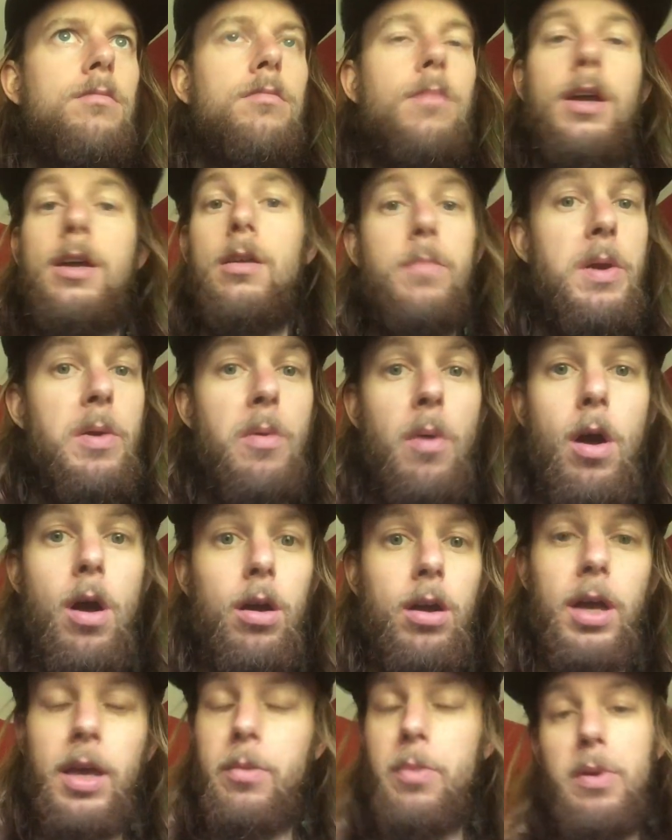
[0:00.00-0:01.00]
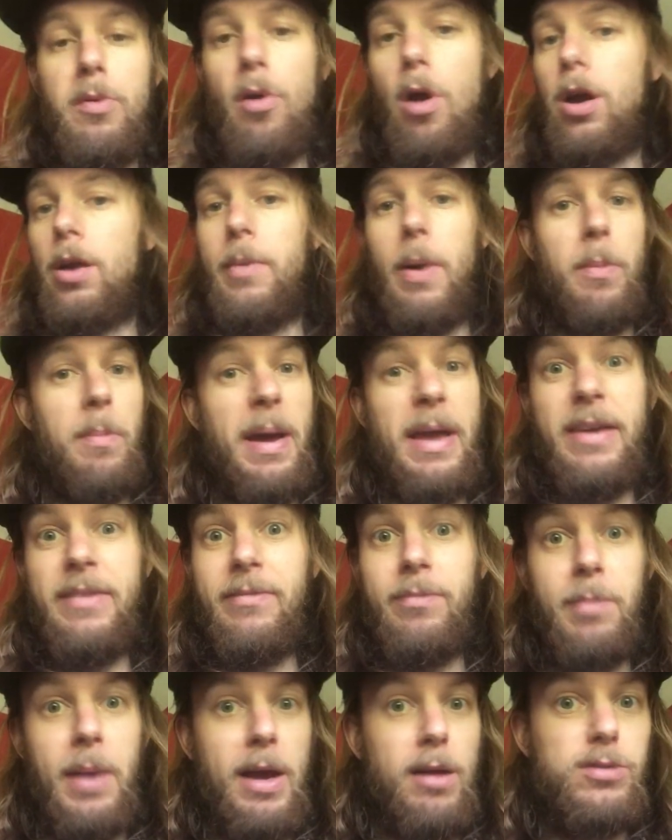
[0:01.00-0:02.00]
I could be wrong. I could be wrong about my
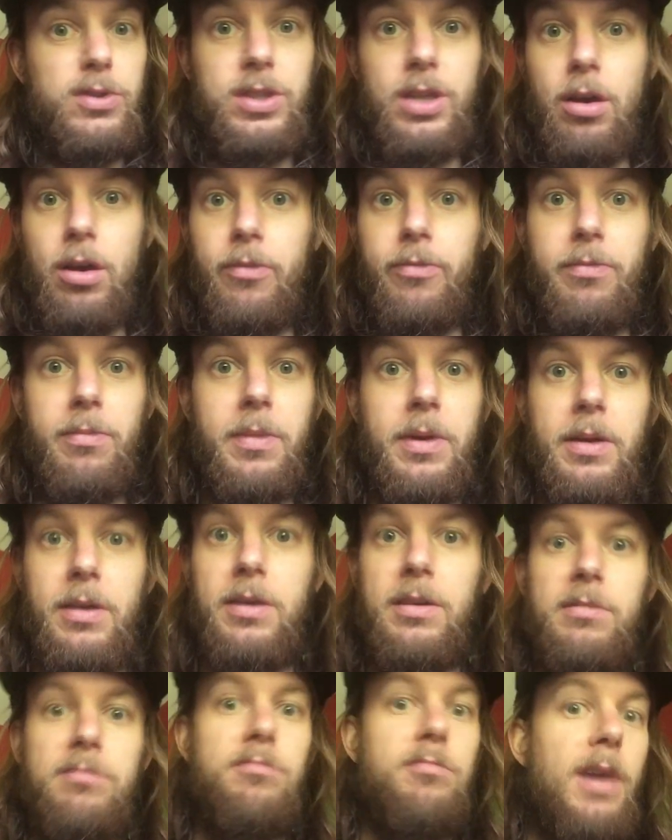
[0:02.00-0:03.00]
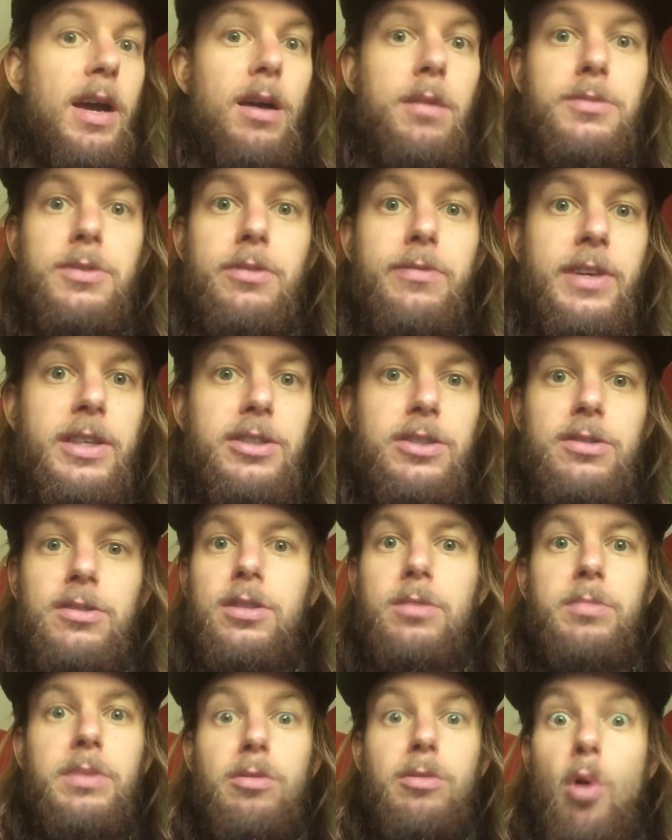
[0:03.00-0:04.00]
own self. My observations
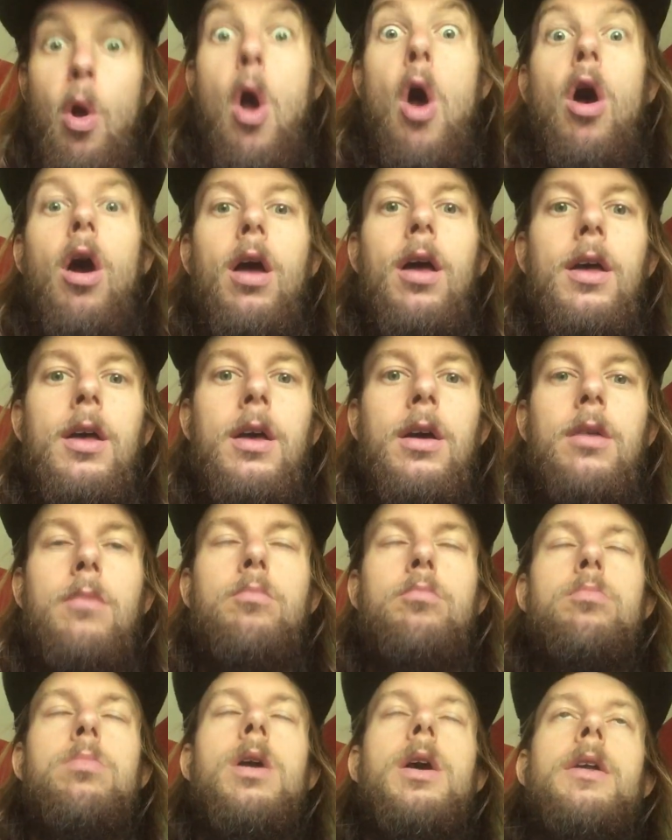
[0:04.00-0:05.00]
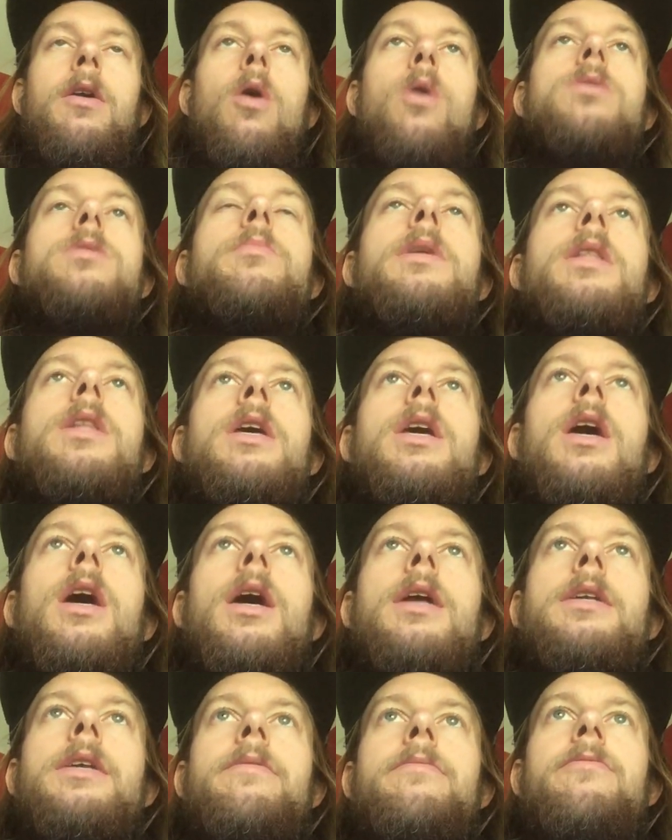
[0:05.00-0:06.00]
could be wrong, but ultimately
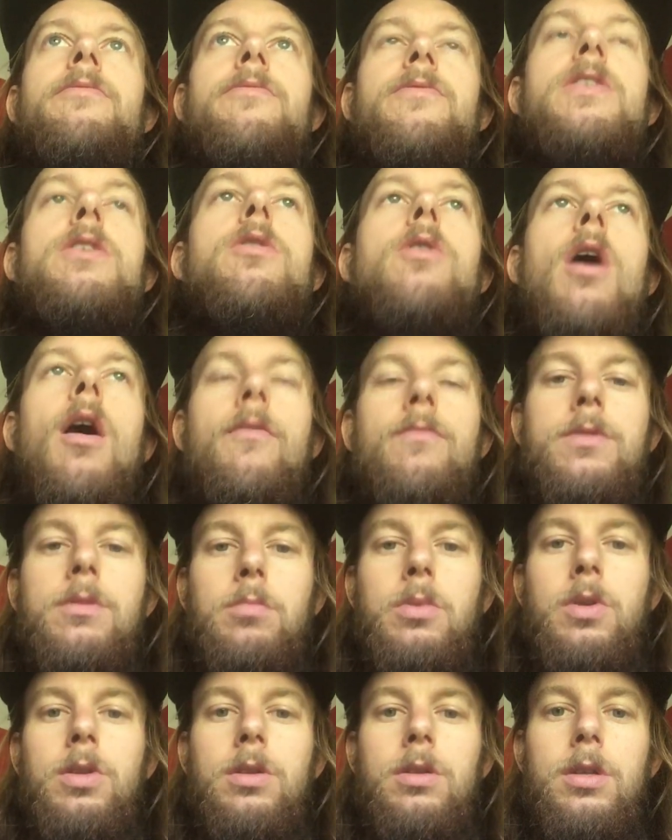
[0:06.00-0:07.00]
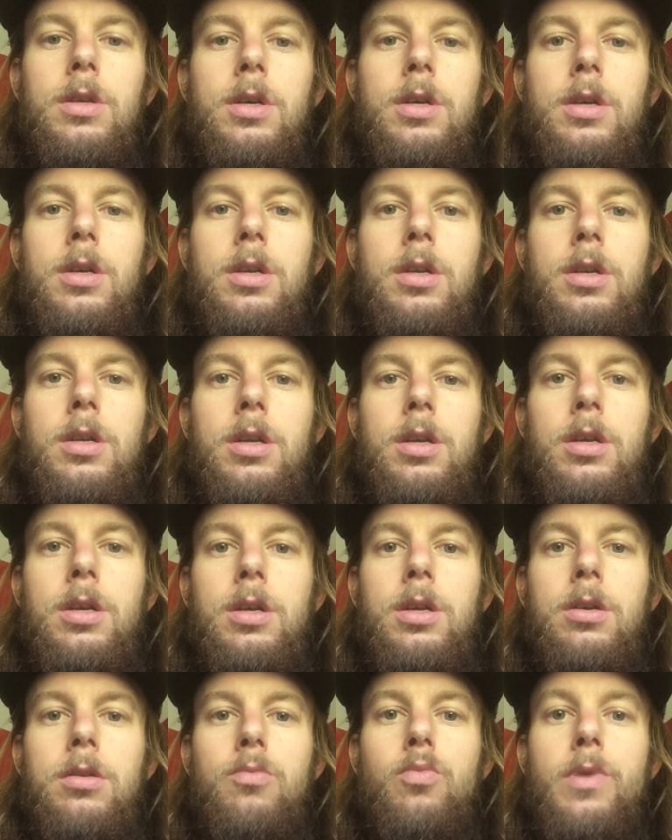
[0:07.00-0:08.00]
I didn't feel comfortable
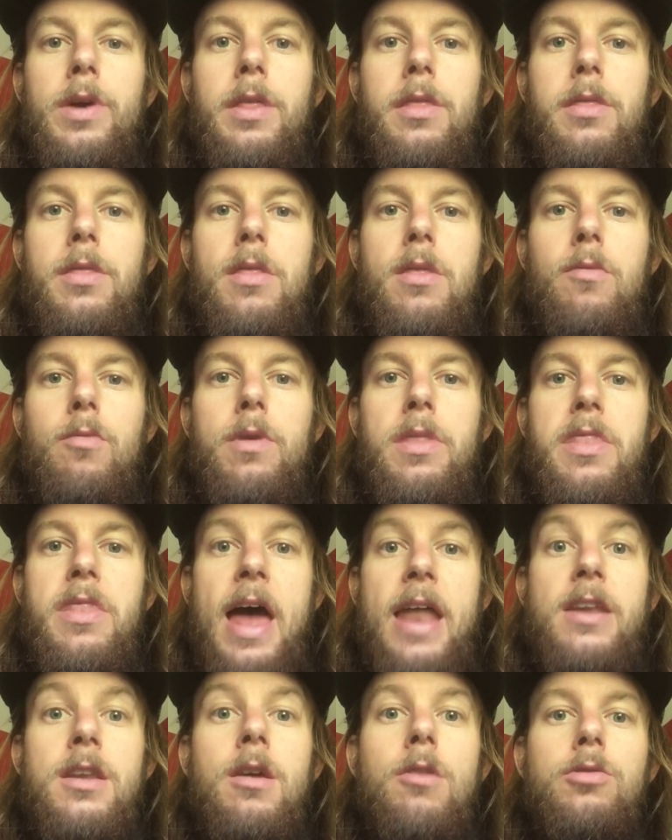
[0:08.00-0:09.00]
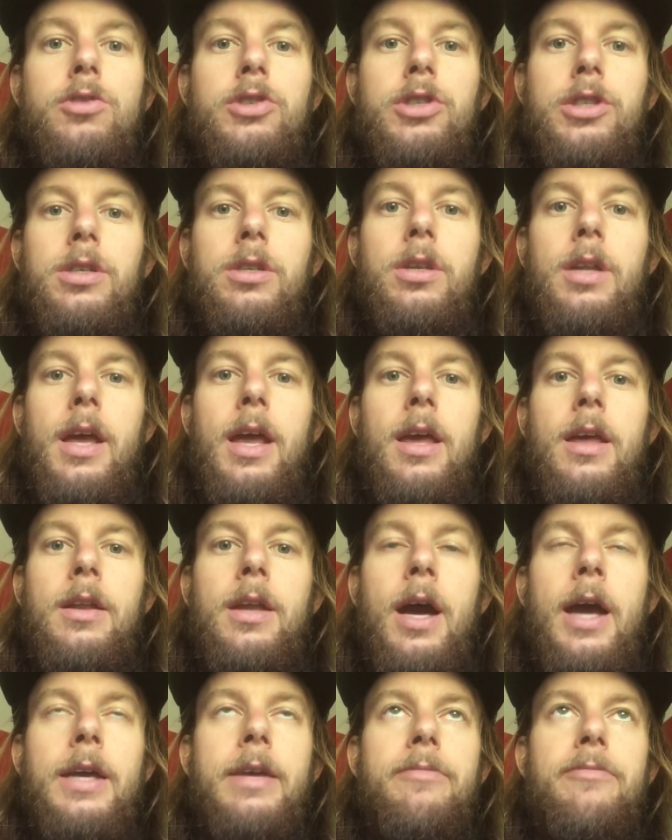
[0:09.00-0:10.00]
with that notion, and
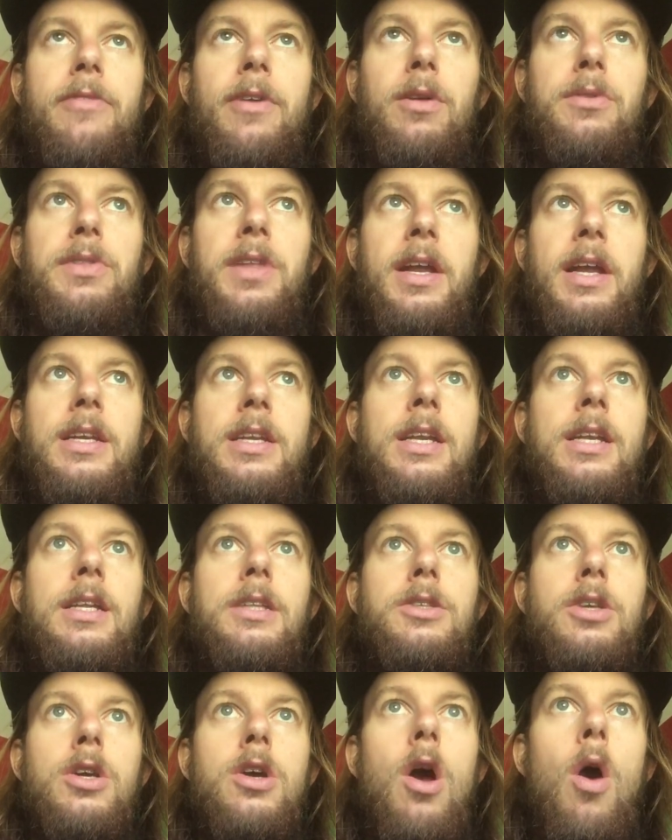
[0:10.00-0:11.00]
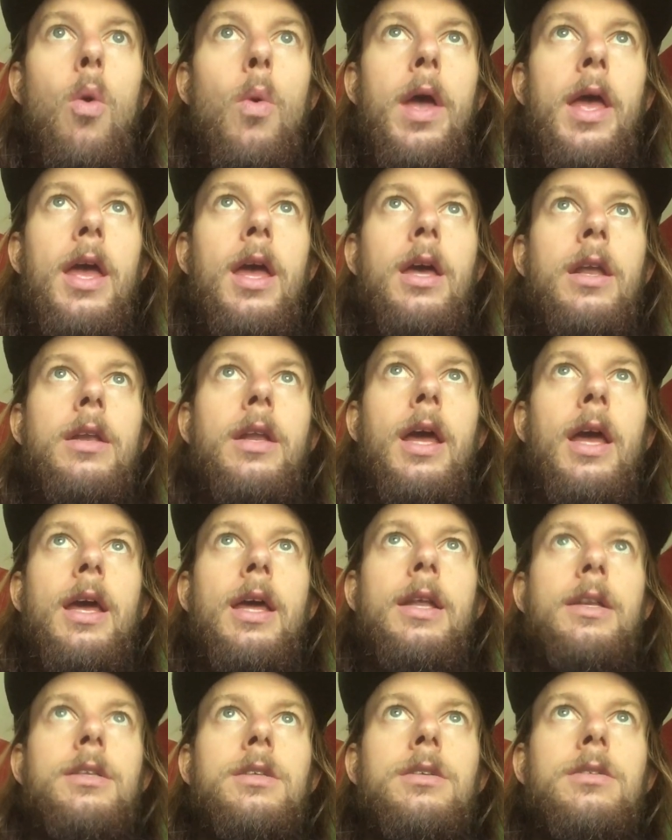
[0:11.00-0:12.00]
I felt that I needed to go in
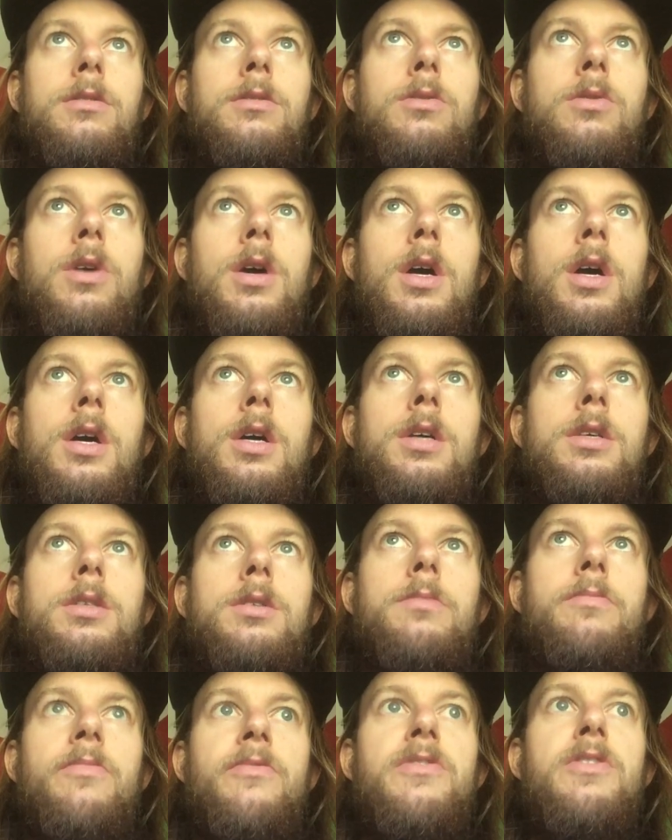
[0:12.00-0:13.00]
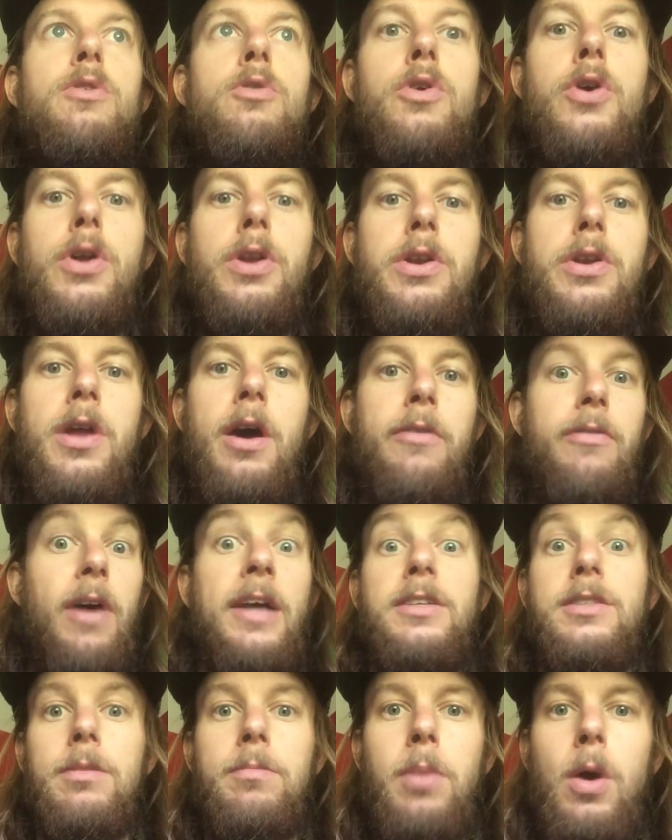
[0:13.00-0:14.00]
and to feel good enough,
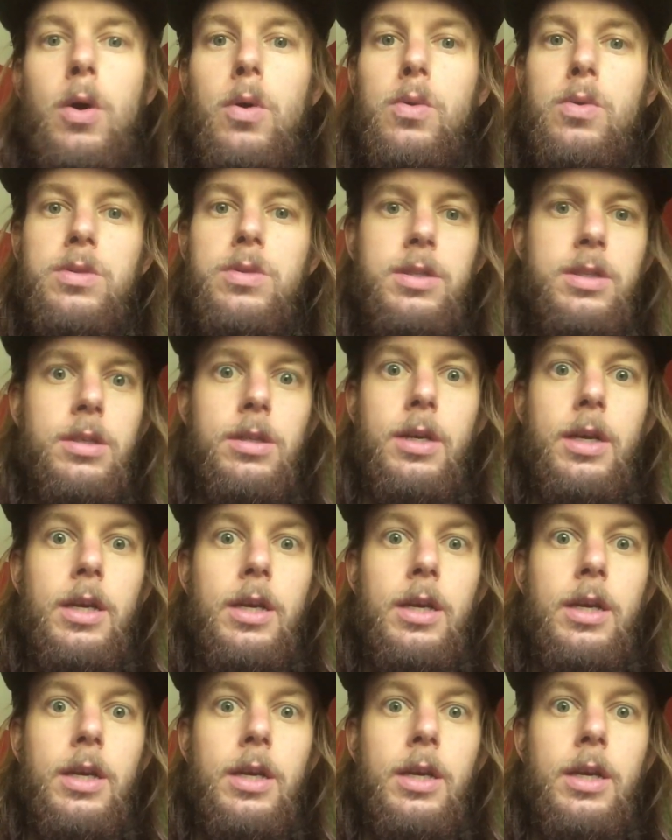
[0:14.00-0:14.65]
I suppose,